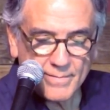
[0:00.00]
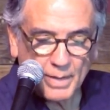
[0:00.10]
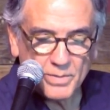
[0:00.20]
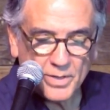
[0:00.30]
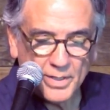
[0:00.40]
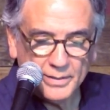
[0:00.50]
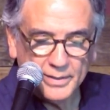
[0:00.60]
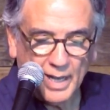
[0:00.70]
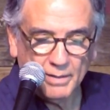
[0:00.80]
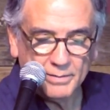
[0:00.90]
I'm sorry.
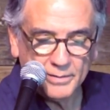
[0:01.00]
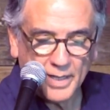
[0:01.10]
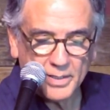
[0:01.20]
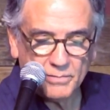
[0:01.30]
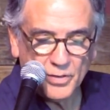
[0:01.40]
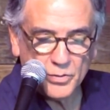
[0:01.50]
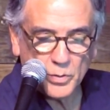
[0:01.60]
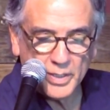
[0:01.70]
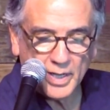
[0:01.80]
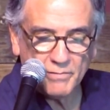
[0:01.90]
Yeah, not at verse
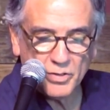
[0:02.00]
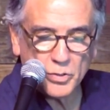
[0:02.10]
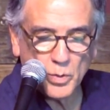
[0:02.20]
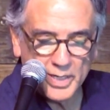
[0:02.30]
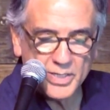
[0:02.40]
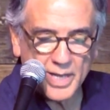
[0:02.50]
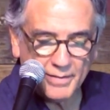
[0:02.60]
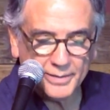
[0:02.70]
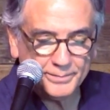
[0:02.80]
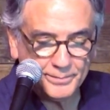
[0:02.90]
29, verse
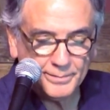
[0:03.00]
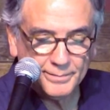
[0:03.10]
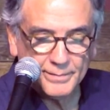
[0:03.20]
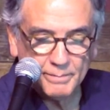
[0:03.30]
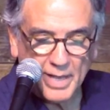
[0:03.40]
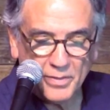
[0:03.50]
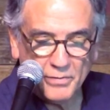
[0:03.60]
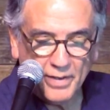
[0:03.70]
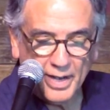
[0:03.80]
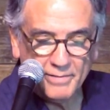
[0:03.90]
27,
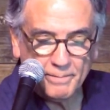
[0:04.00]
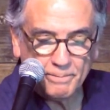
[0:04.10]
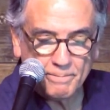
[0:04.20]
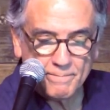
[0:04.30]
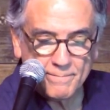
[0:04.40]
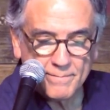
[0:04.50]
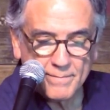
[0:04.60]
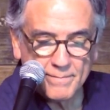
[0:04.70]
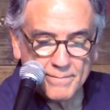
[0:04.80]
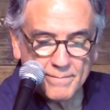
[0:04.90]
Matthew 5.
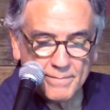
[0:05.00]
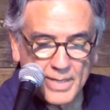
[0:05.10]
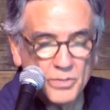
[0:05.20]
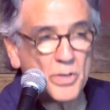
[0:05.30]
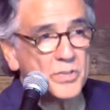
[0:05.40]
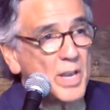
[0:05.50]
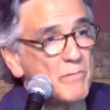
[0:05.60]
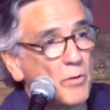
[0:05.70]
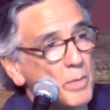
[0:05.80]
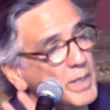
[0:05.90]
So the
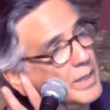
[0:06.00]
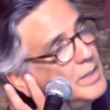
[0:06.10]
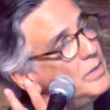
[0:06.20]
same formula.